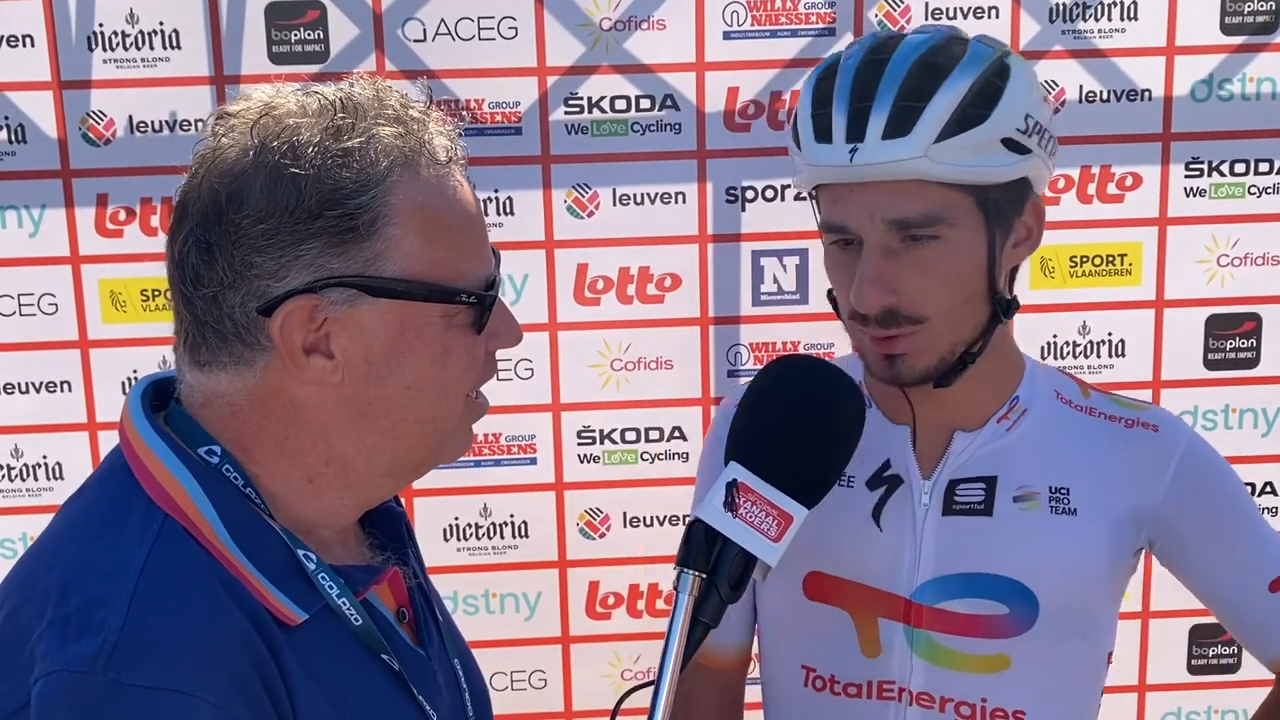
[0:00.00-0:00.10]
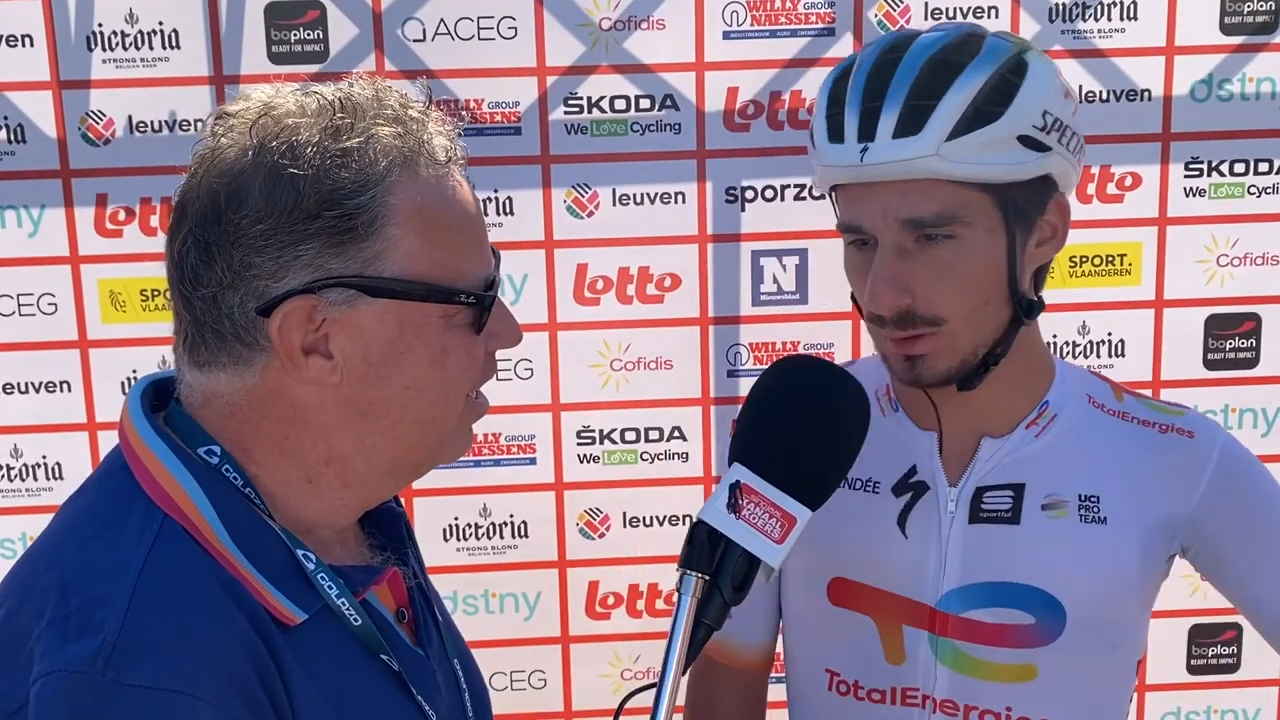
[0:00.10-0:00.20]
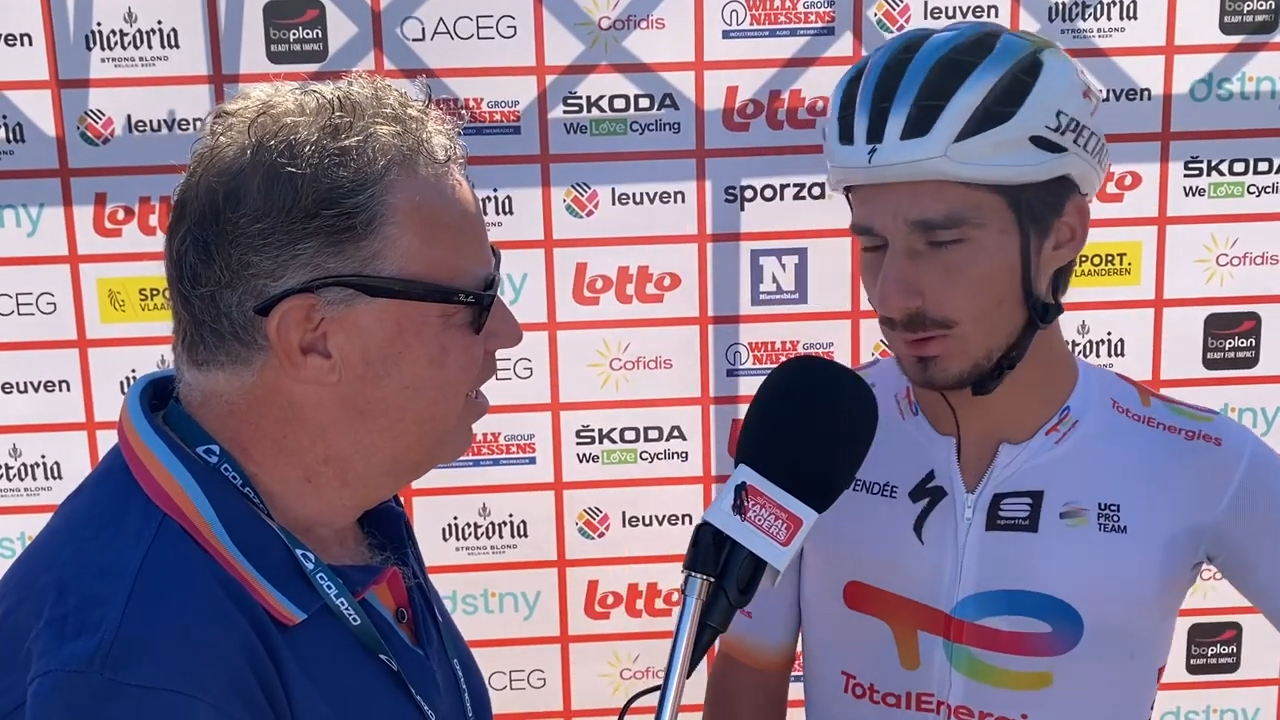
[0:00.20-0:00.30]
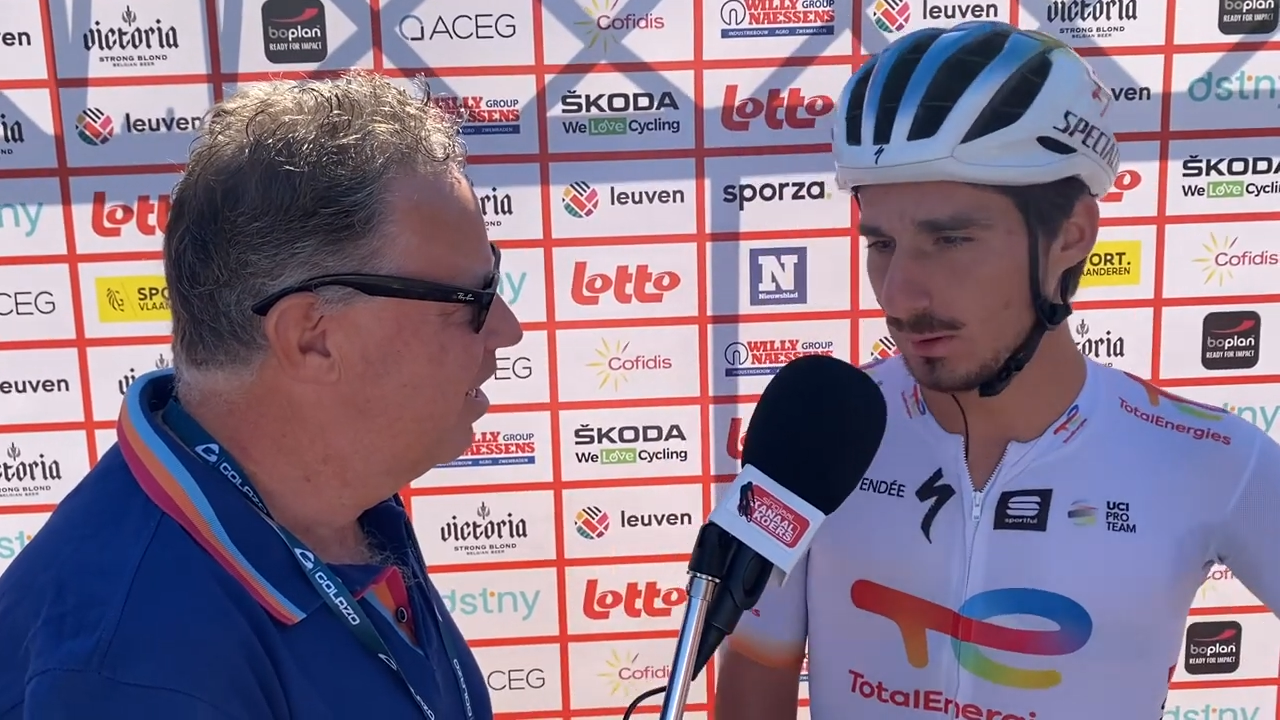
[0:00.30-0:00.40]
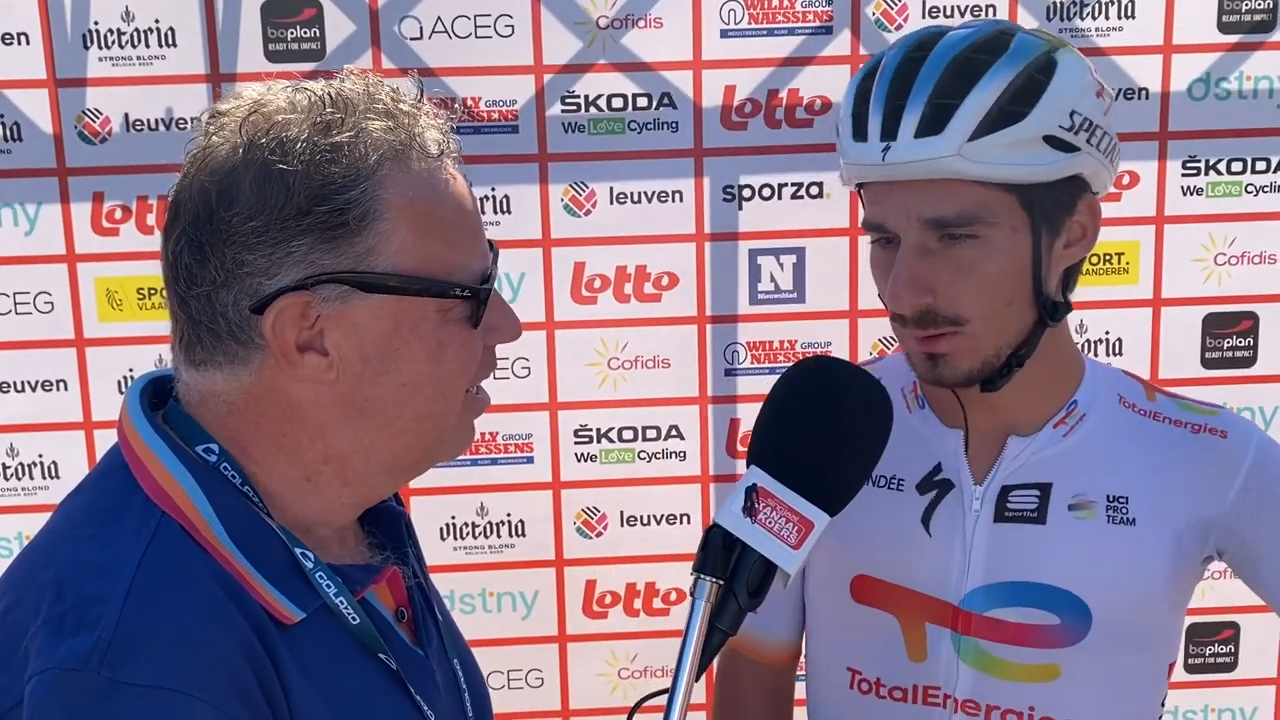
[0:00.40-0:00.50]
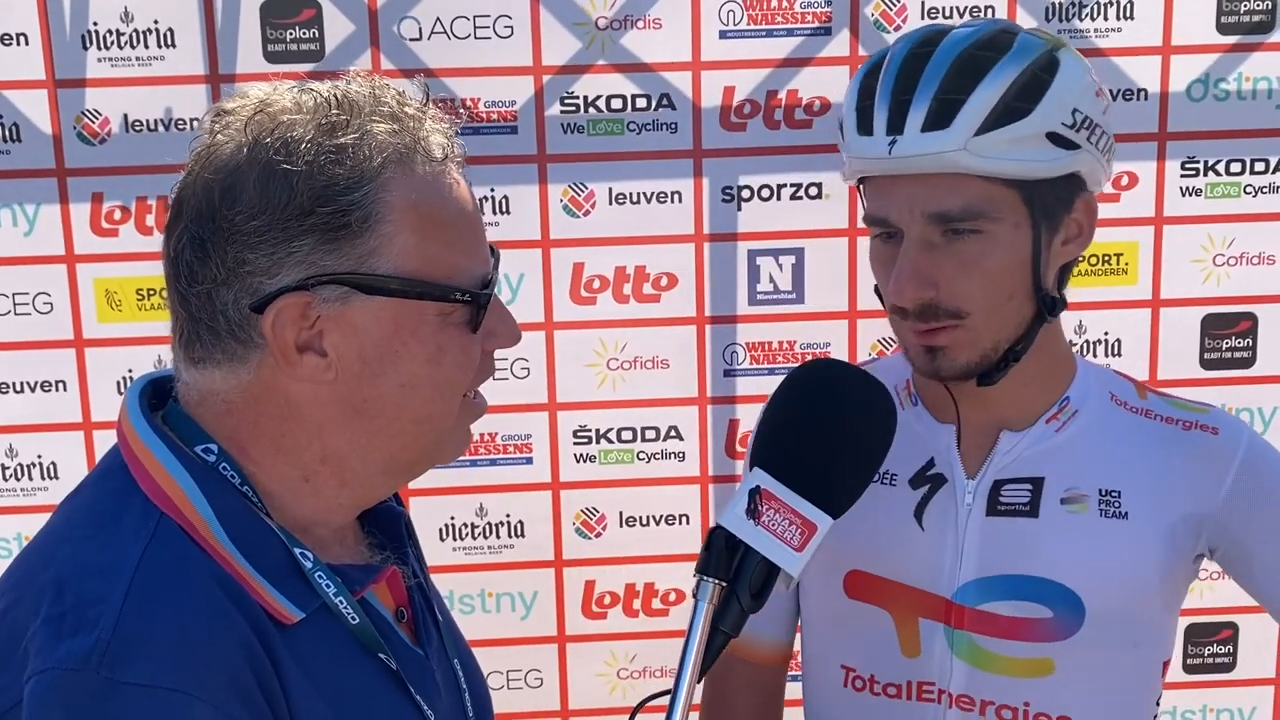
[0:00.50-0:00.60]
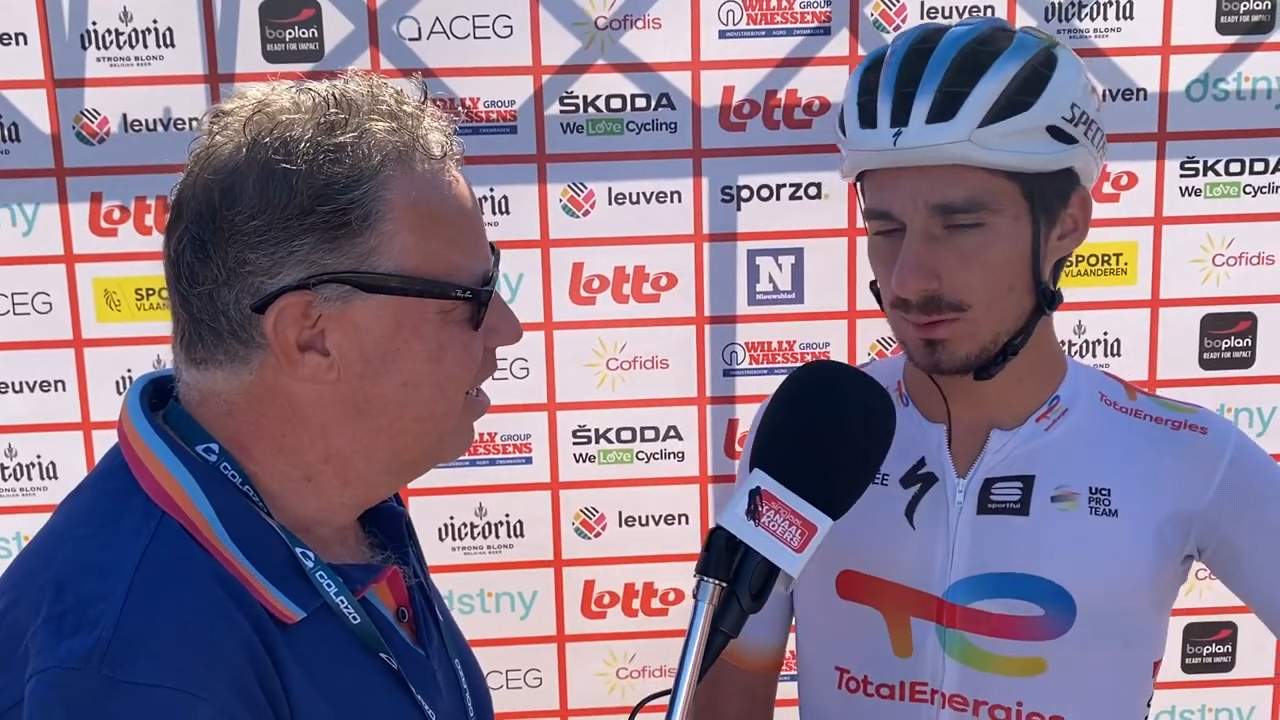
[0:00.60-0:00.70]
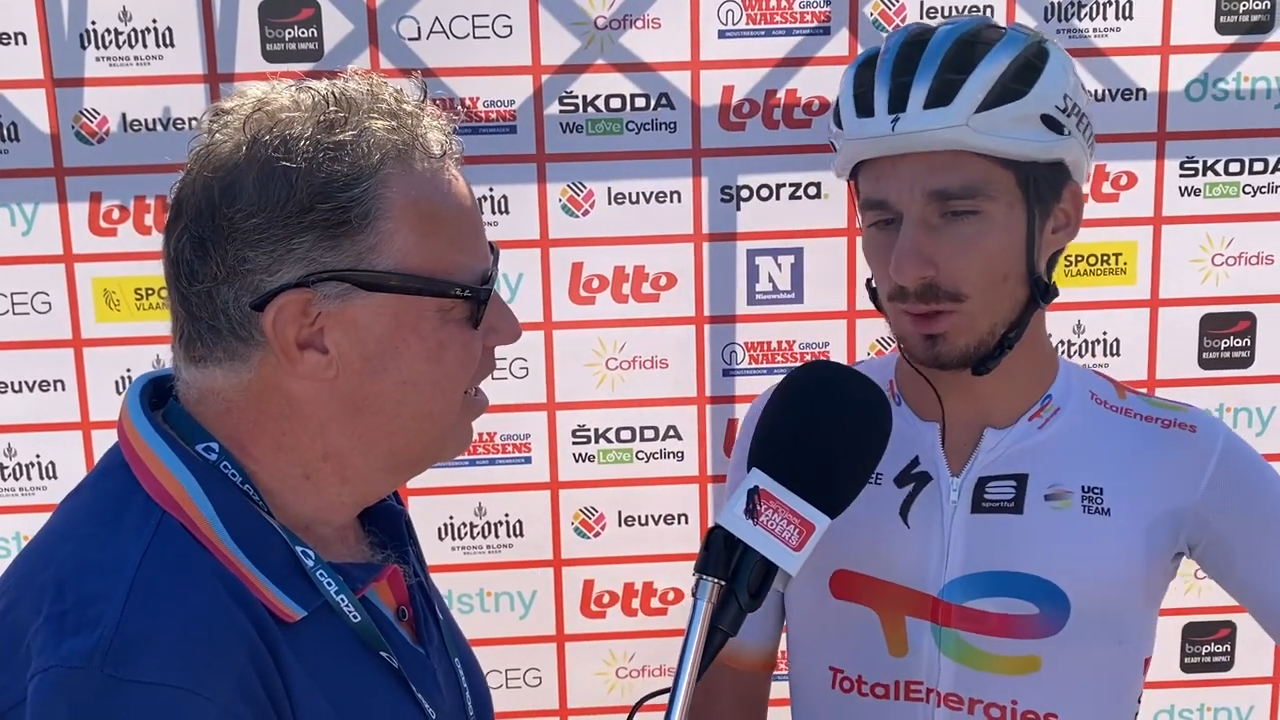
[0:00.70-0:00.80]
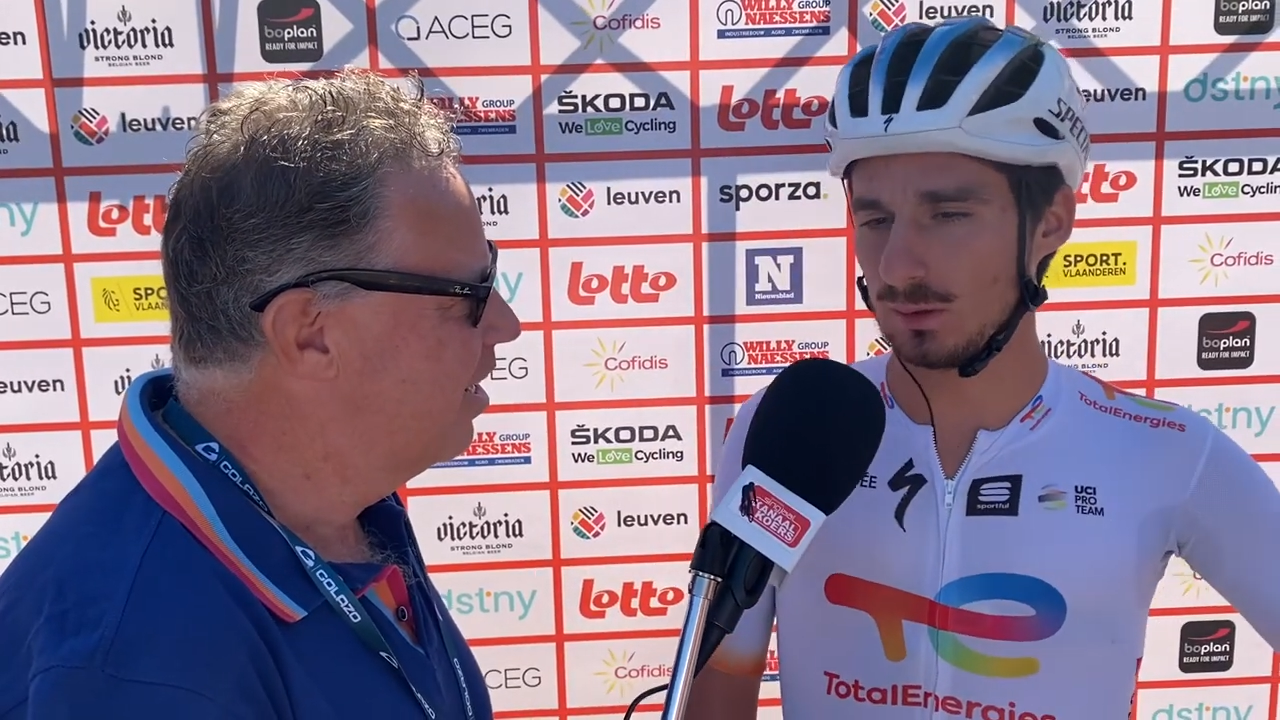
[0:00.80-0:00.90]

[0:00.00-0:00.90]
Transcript: It's not